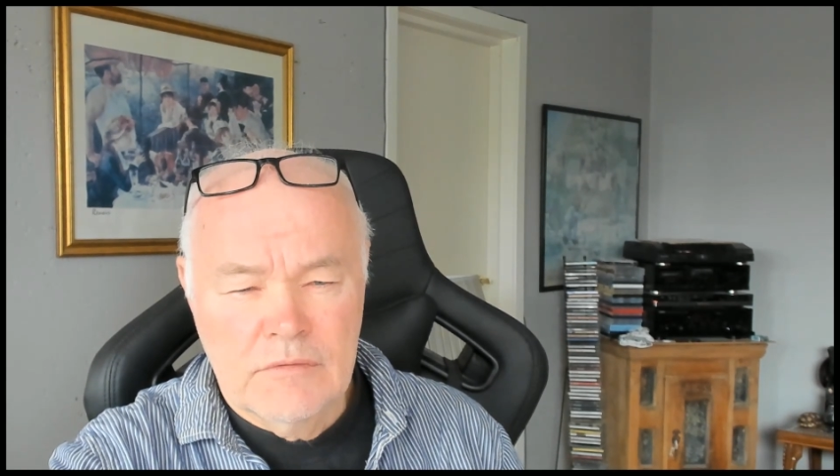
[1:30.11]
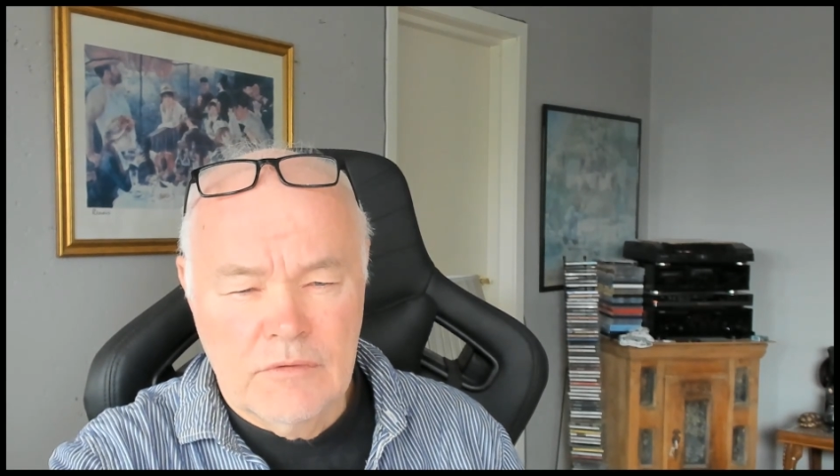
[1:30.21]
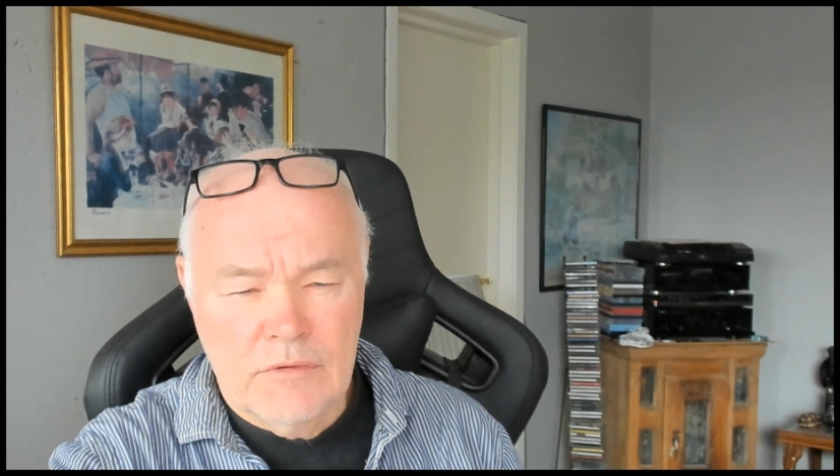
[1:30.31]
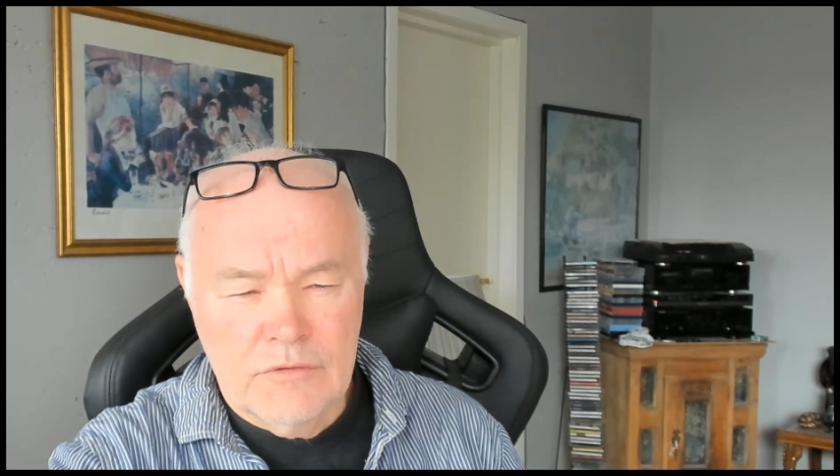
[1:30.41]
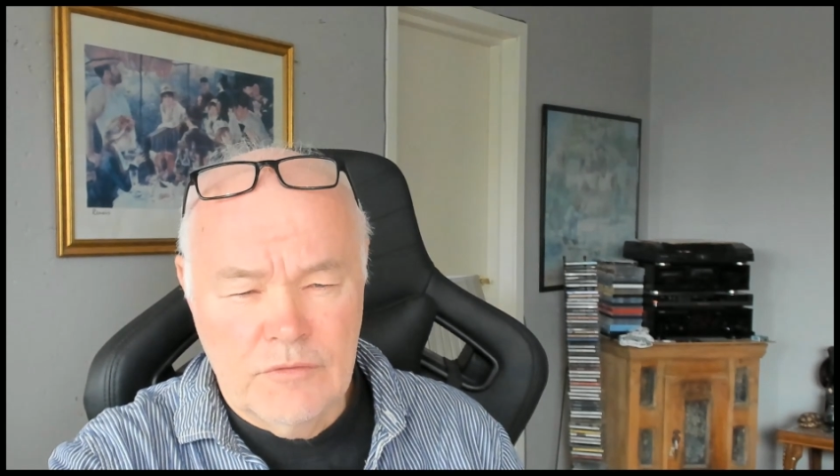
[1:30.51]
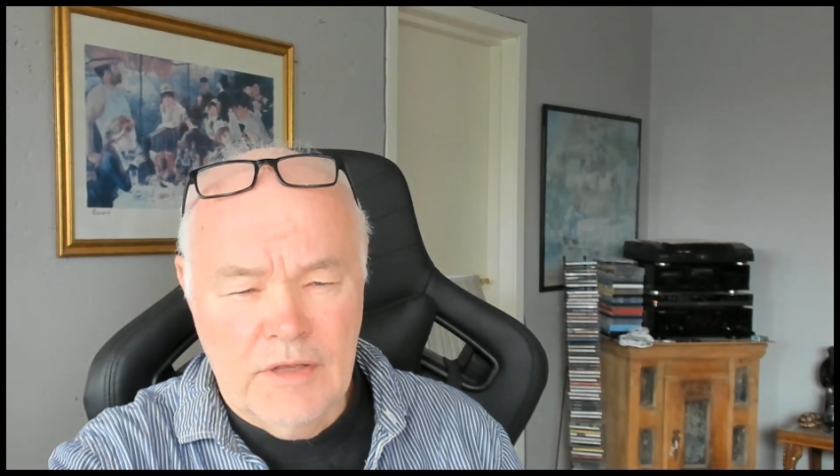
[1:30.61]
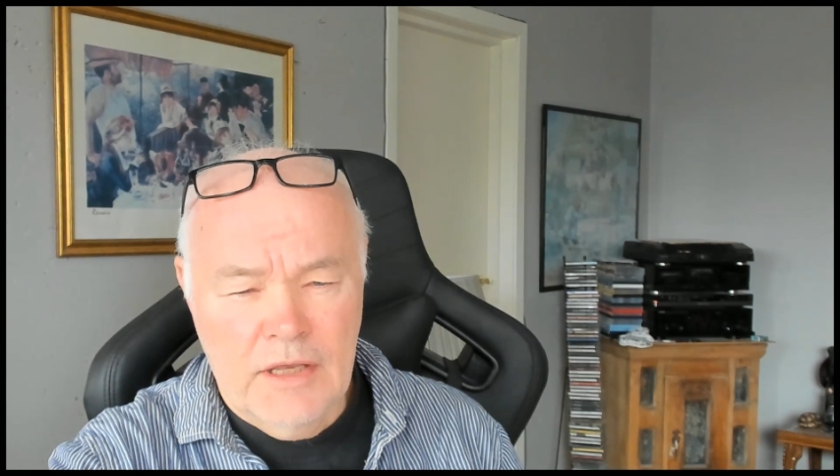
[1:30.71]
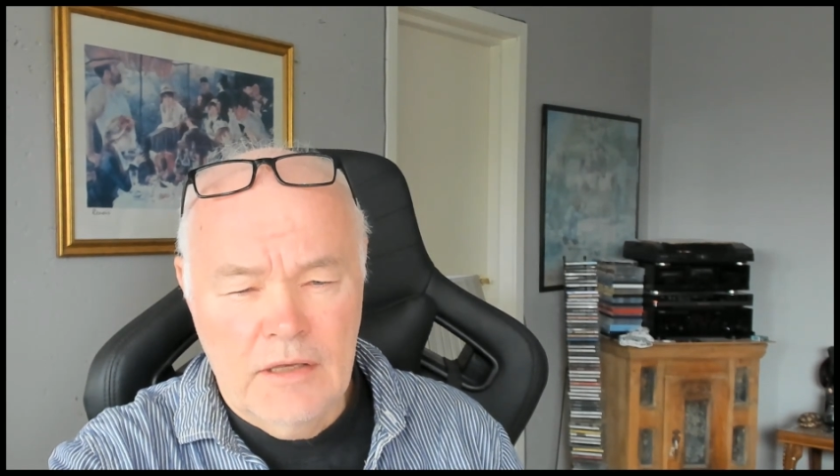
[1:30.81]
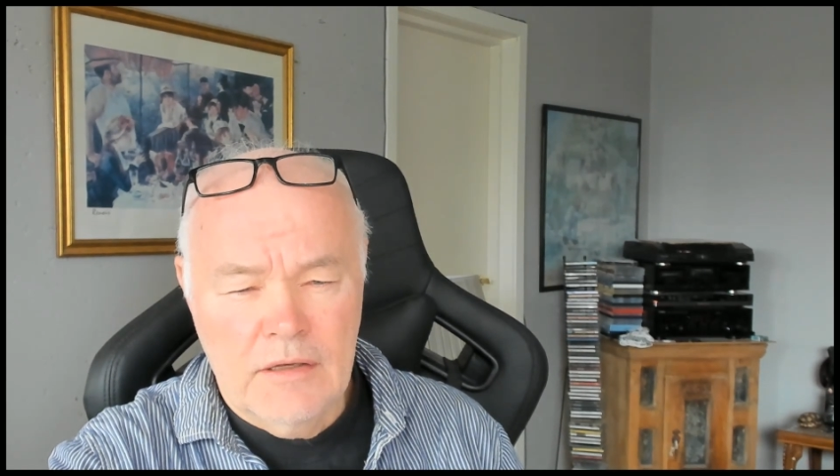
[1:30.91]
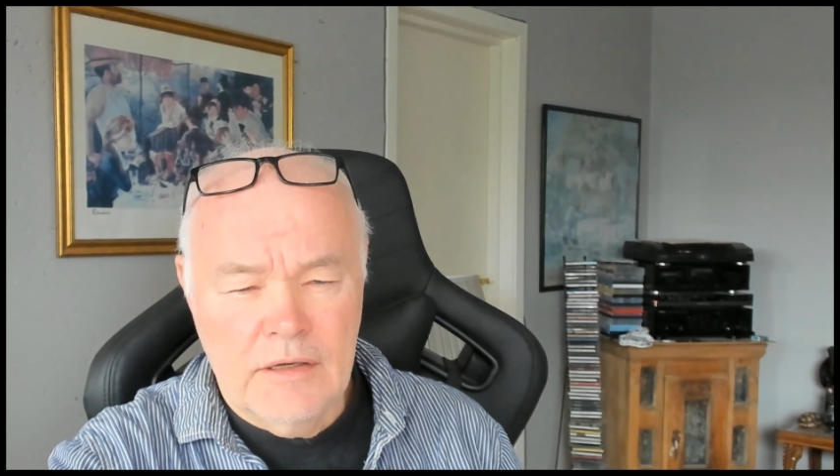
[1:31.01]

or today,